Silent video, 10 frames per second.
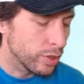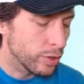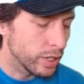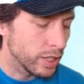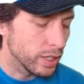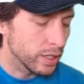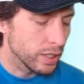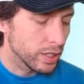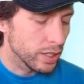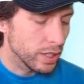three,
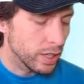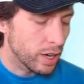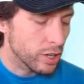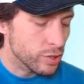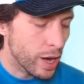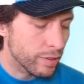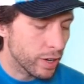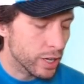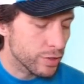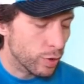and our driver
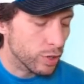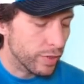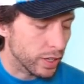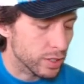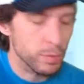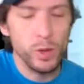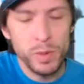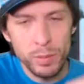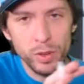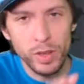has four fingers. Most
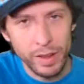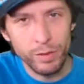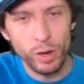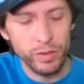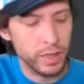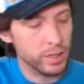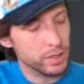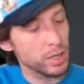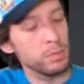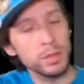people have four fingers.
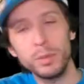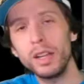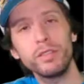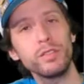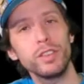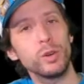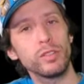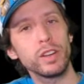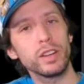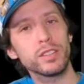Some people have fewer
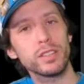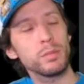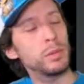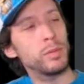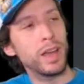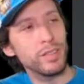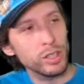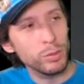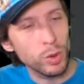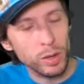fingers. Some people might have a
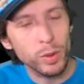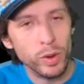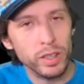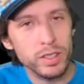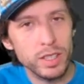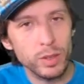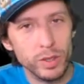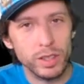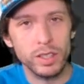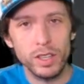little more, but we're going to stick
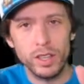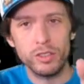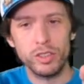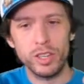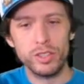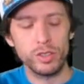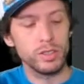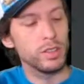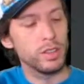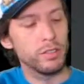with the
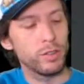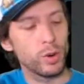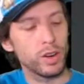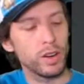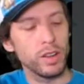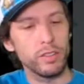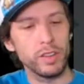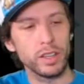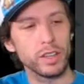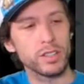traditional four
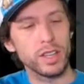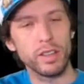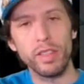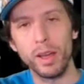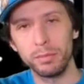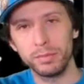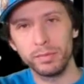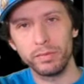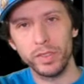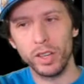fingers and a thumb.
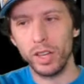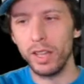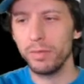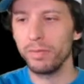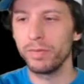Okay?